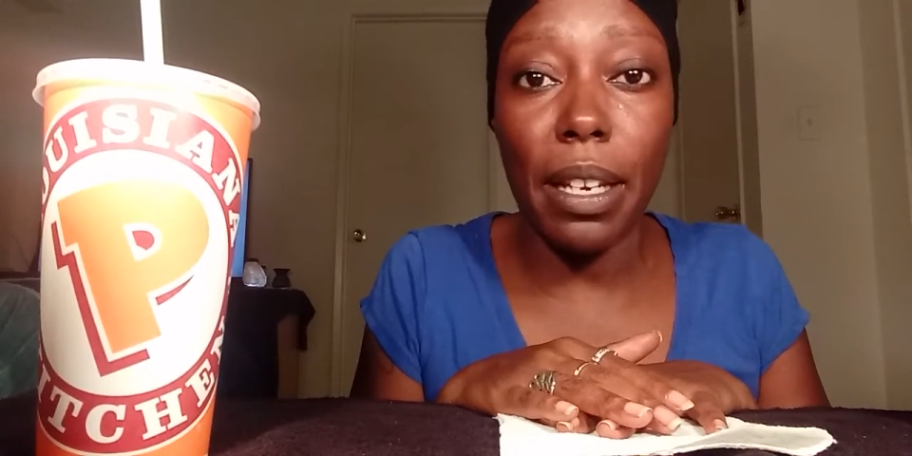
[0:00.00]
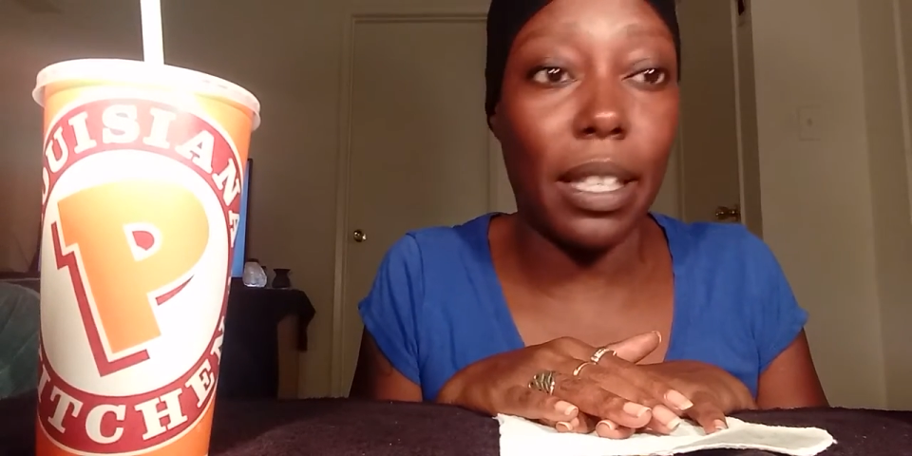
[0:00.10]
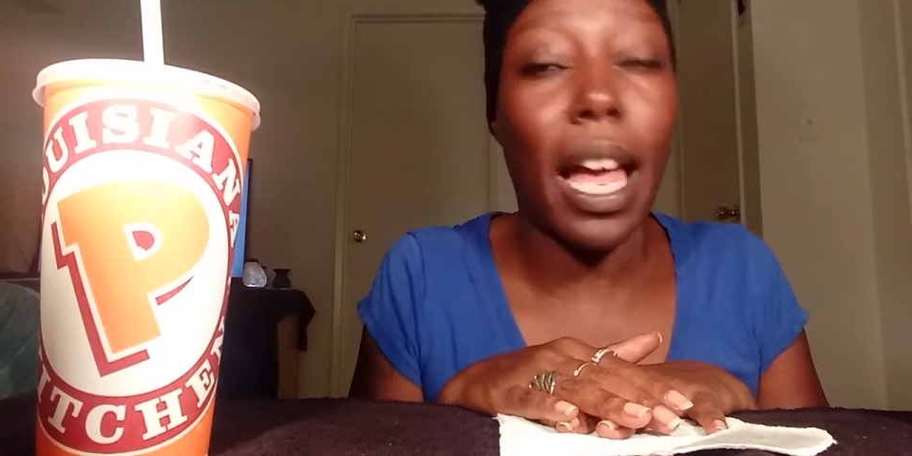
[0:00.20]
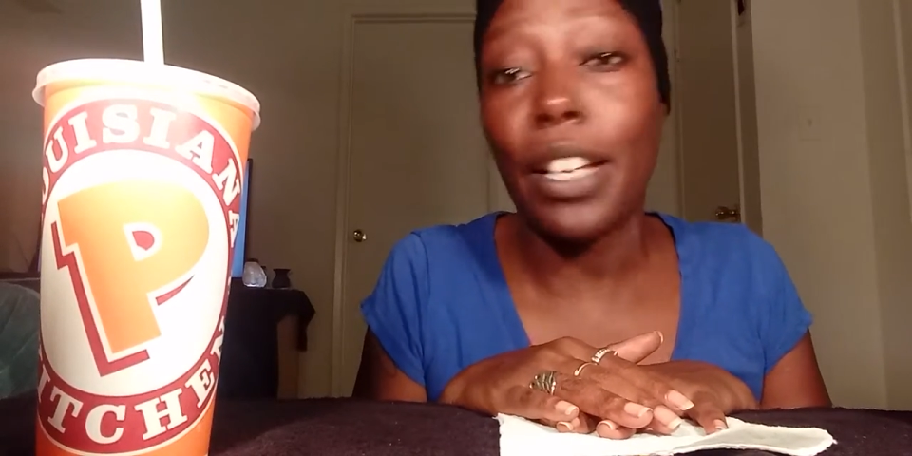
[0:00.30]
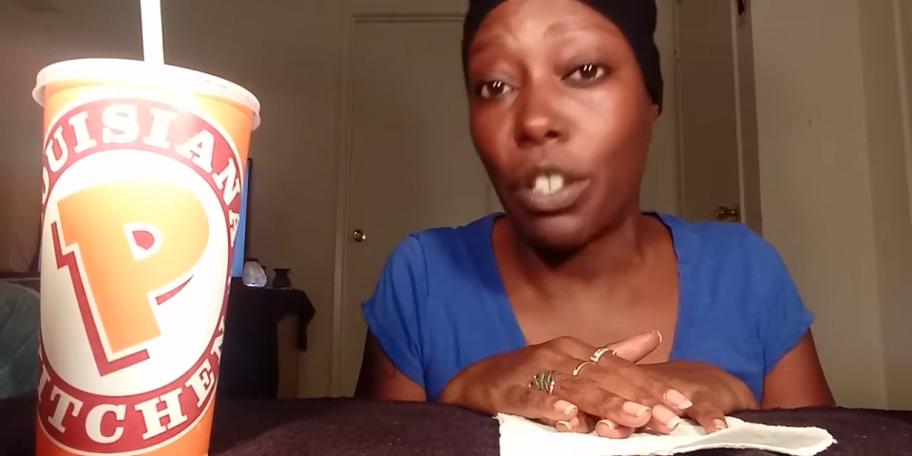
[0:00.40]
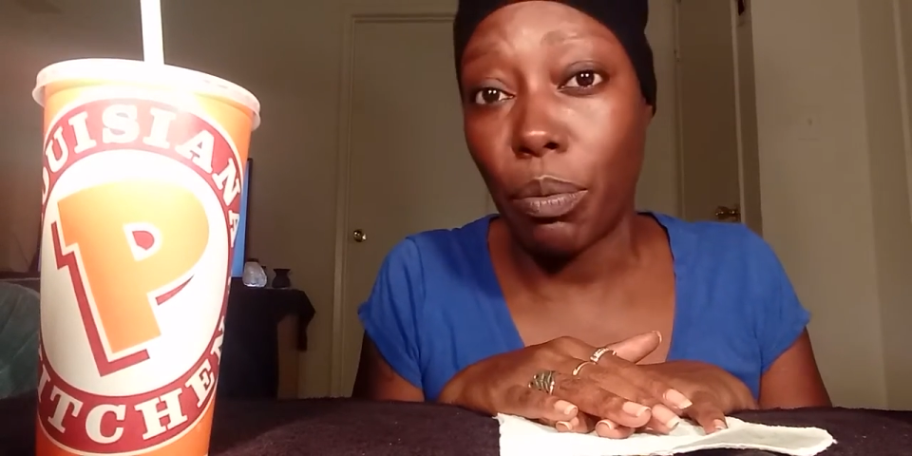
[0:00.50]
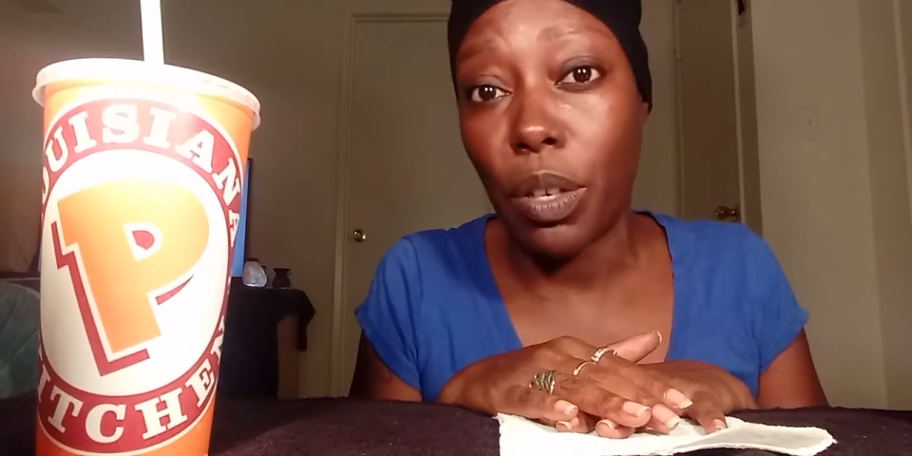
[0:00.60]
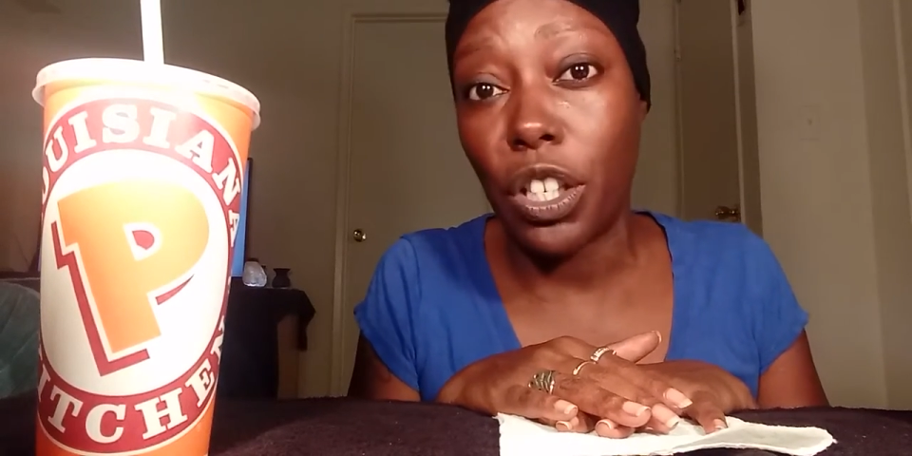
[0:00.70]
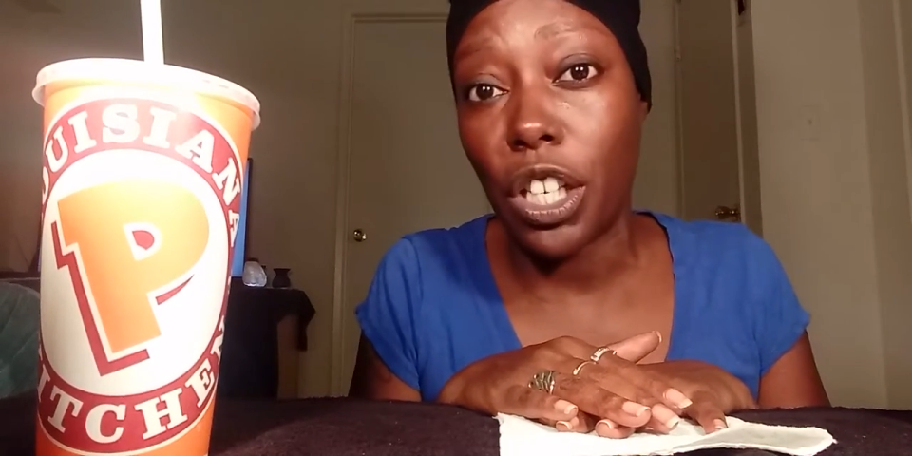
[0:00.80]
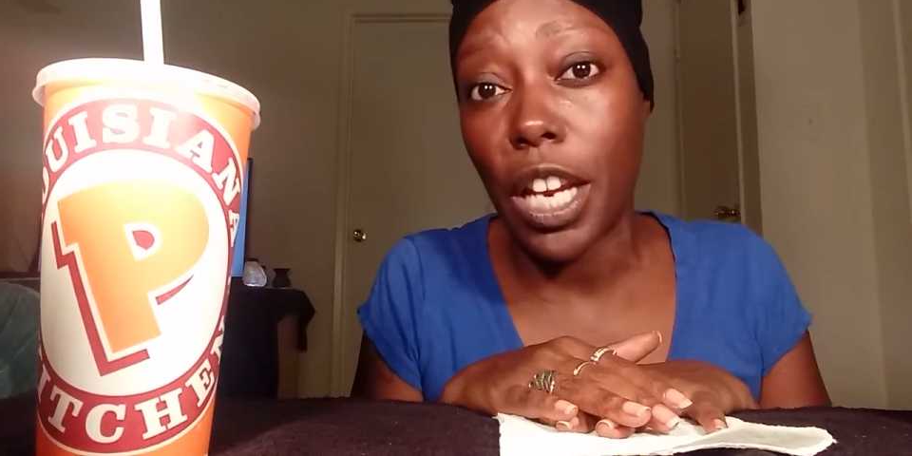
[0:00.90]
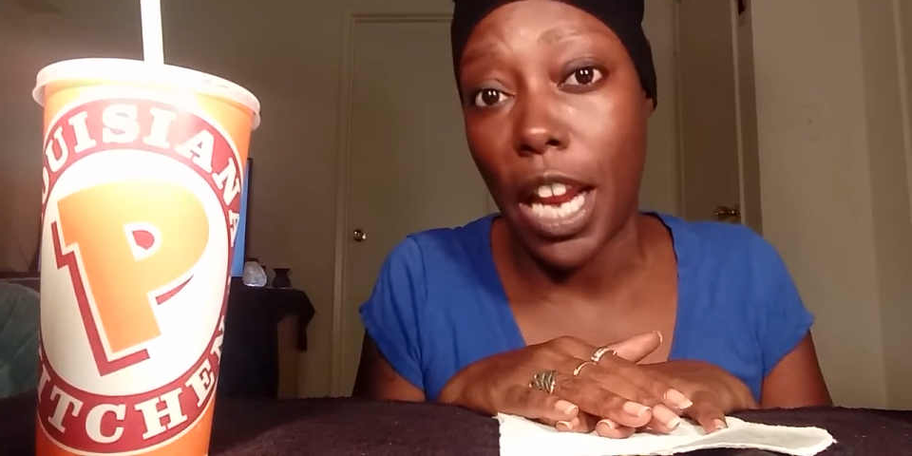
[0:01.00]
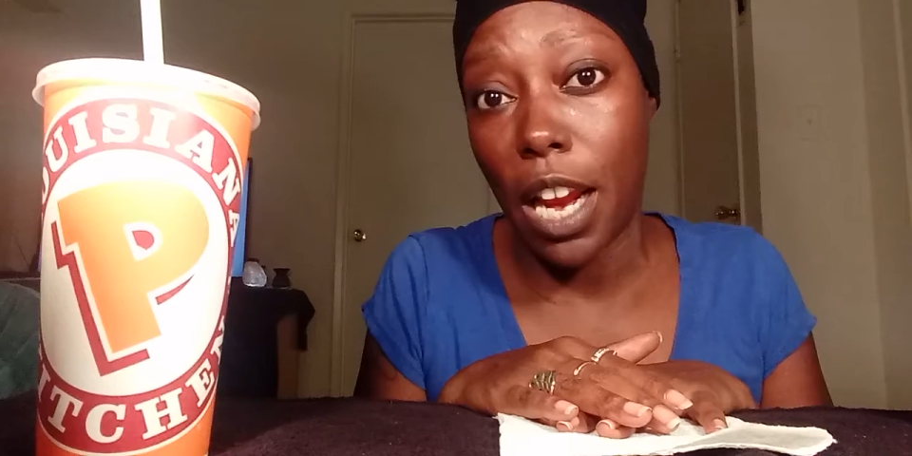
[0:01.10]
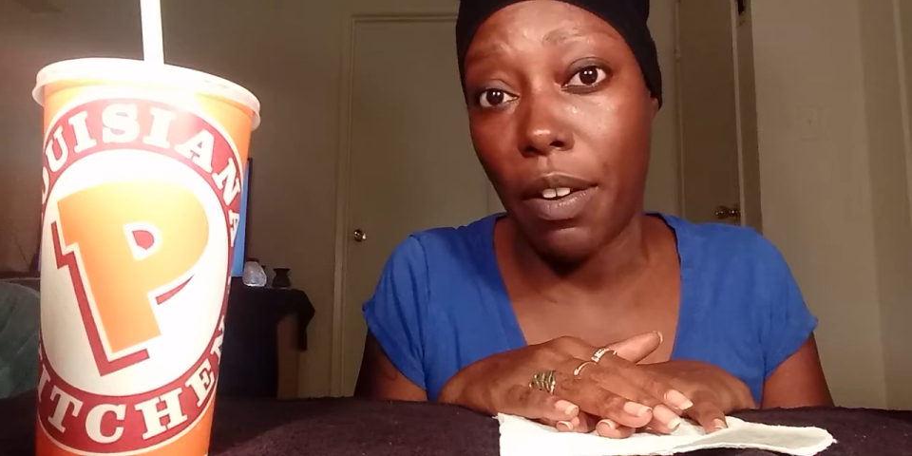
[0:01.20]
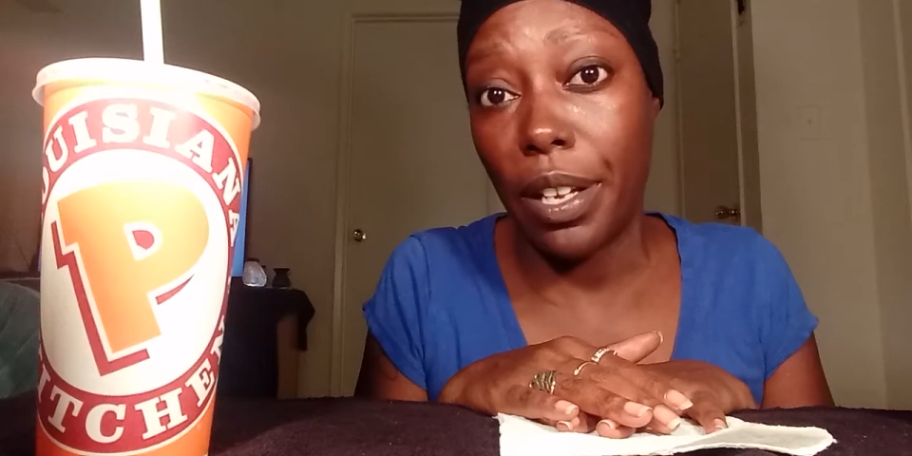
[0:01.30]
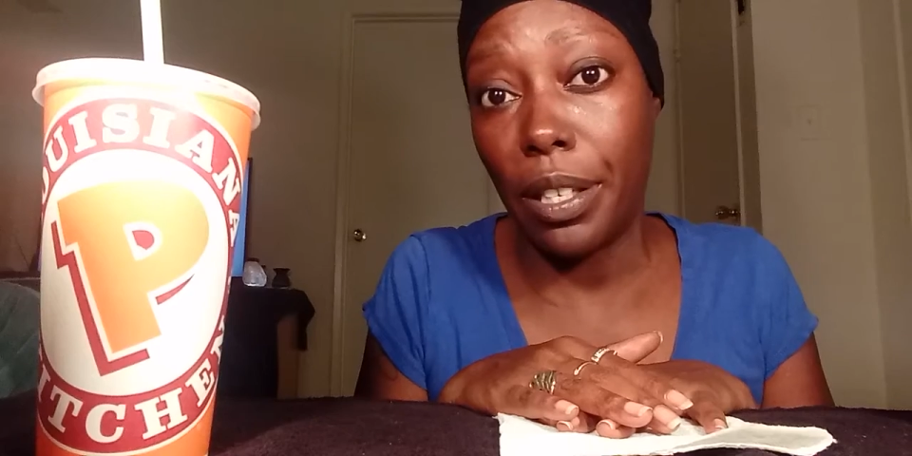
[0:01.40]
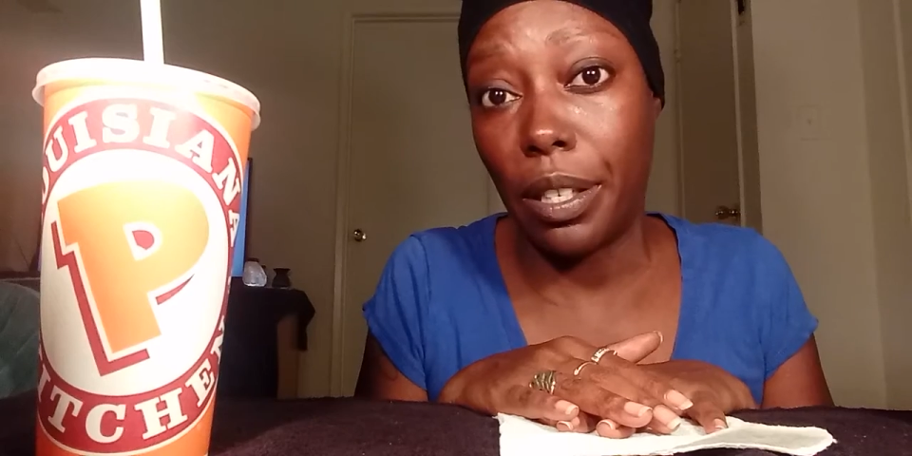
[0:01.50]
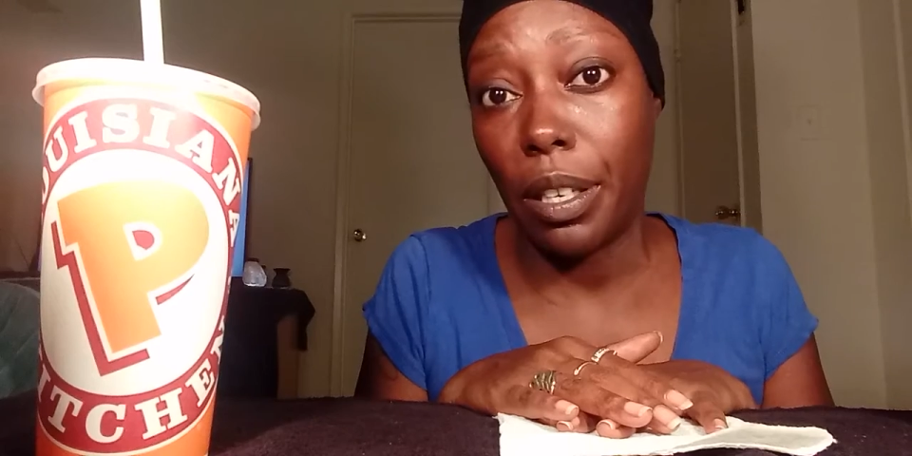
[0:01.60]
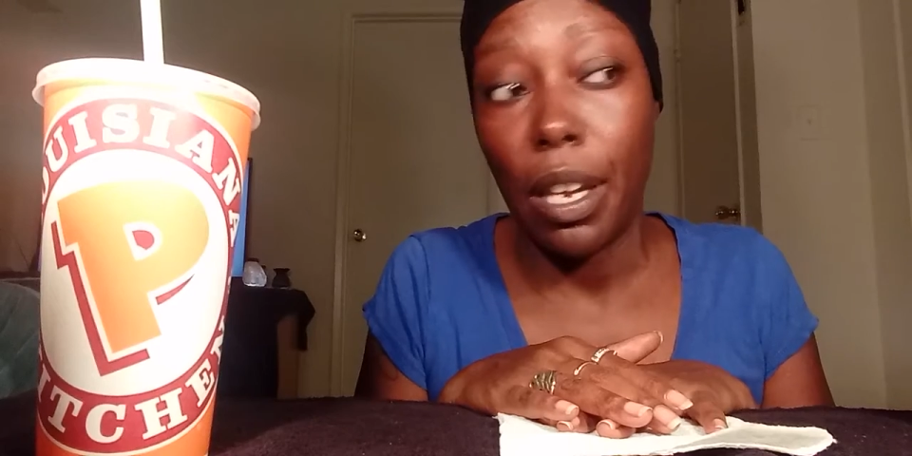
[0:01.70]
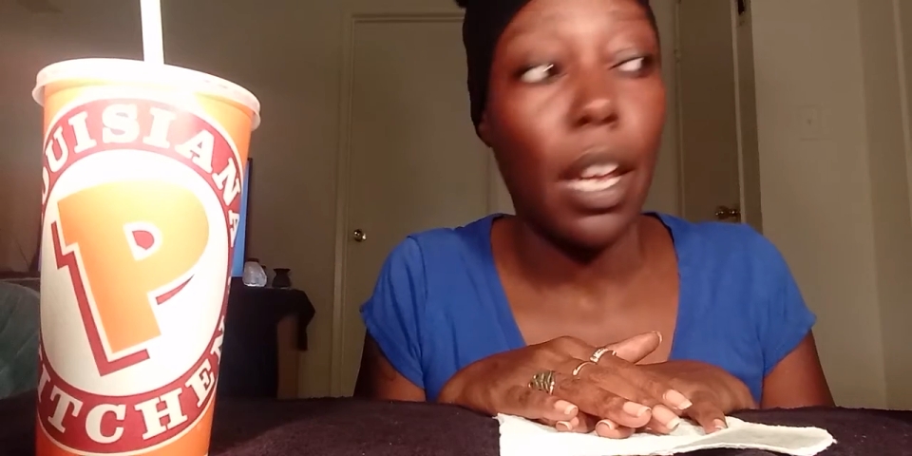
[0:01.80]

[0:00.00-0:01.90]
LaTarisha Harris